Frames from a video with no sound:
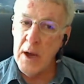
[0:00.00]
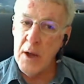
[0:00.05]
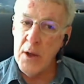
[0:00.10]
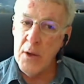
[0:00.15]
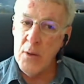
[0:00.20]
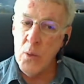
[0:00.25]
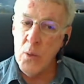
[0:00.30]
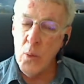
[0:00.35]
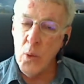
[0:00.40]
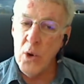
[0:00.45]

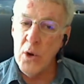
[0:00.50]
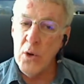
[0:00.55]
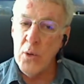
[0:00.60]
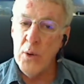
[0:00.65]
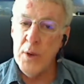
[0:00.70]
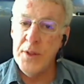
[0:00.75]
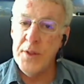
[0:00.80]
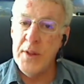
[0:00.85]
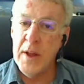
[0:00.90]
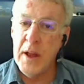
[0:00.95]
work
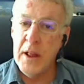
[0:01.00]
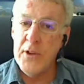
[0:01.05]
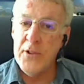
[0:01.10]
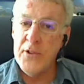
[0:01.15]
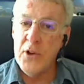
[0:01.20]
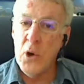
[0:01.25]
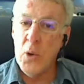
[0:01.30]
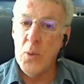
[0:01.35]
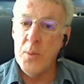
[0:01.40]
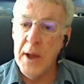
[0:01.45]
with
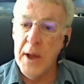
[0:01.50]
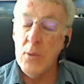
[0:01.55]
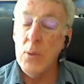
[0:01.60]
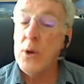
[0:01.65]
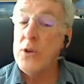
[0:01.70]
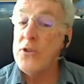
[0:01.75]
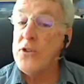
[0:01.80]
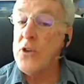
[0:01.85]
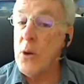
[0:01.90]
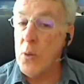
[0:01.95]
telescope
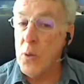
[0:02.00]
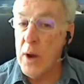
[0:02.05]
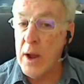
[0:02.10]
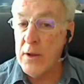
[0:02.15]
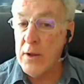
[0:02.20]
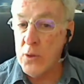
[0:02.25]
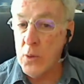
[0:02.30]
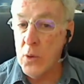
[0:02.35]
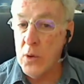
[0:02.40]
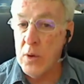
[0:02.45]
networks
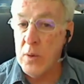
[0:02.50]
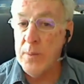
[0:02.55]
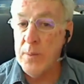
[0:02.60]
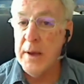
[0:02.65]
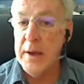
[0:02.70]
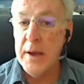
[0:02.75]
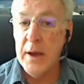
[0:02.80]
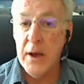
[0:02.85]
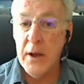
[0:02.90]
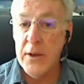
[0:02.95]
around the world
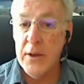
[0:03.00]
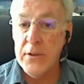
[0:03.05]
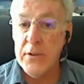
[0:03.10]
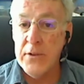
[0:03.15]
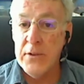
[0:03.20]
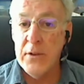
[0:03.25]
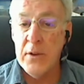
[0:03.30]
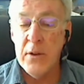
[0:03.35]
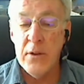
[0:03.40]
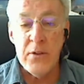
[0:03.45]

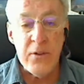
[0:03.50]
because